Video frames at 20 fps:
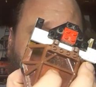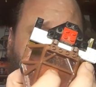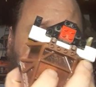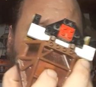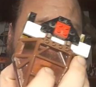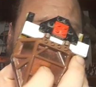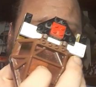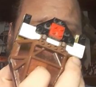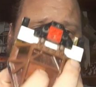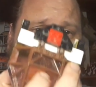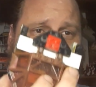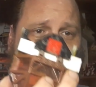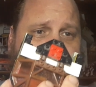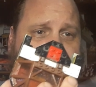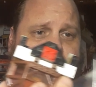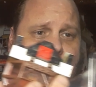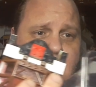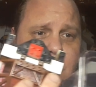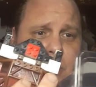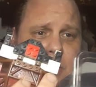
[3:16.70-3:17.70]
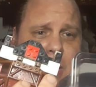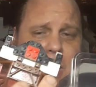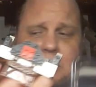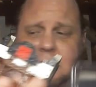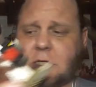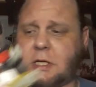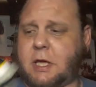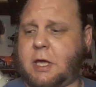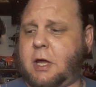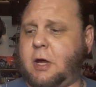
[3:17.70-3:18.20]
it's the same kind of
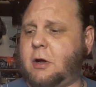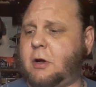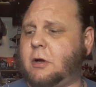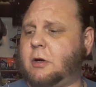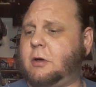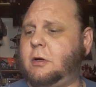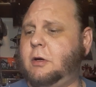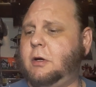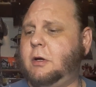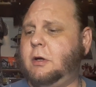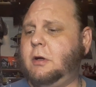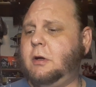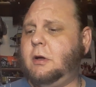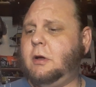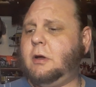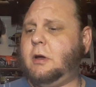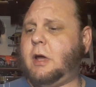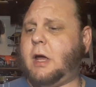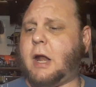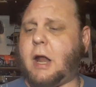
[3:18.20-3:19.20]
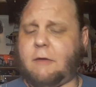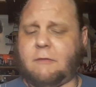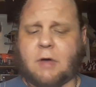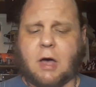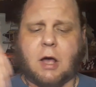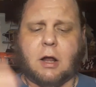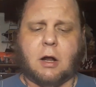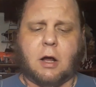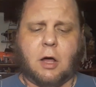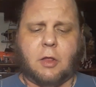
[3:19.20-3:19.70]
plastic here. And I've
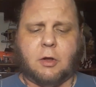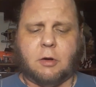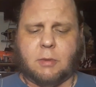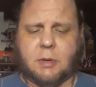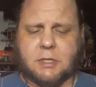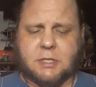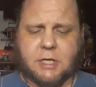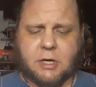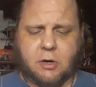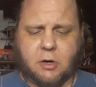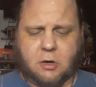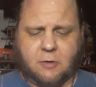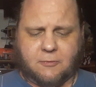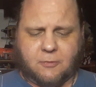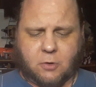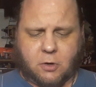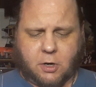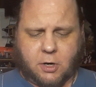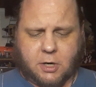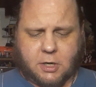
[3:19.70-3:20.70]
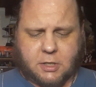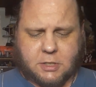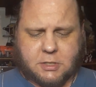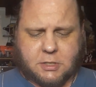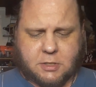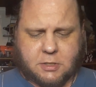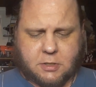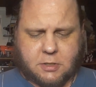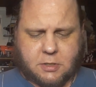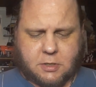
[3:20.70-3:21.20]
got other material for it